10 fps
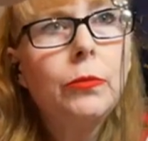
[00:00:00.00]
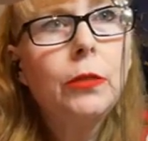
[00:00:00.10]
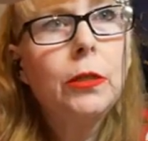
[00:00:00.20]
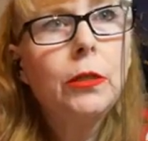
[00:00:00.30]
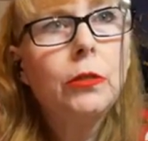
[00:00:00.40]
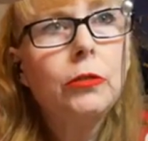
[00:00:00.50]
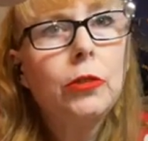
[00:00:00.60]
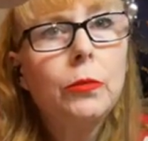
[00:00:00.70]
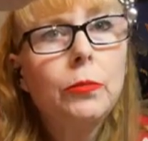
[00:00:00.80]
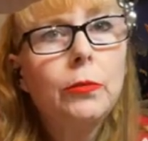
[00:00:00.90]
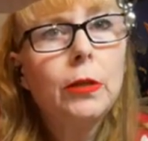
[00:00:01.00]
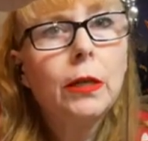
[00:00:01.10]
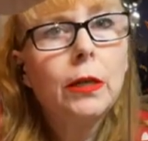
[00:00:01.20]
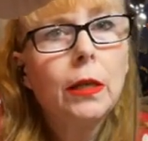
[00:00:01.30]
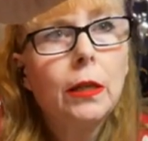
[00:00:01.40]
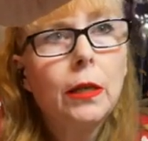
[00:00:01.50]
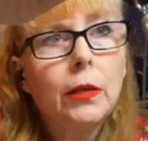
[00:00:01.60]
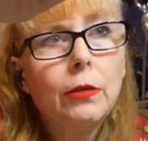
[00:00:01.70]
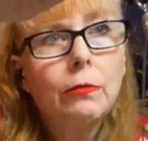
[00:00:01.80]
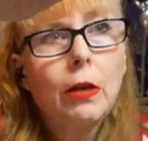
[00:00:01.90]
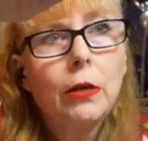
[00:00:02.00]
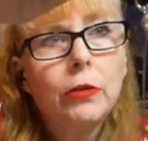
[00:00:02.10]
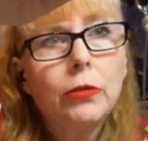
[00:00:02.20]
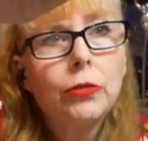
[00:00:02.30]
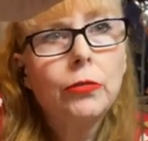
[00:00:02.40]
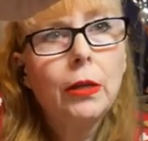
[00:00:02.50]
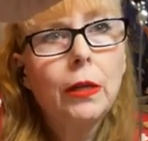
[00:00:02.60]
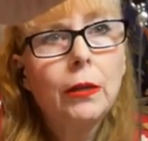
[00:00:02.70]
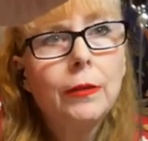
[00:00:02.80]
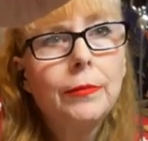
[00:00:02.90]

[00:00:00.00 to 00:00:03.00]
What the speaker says: ring, and then you've got your string.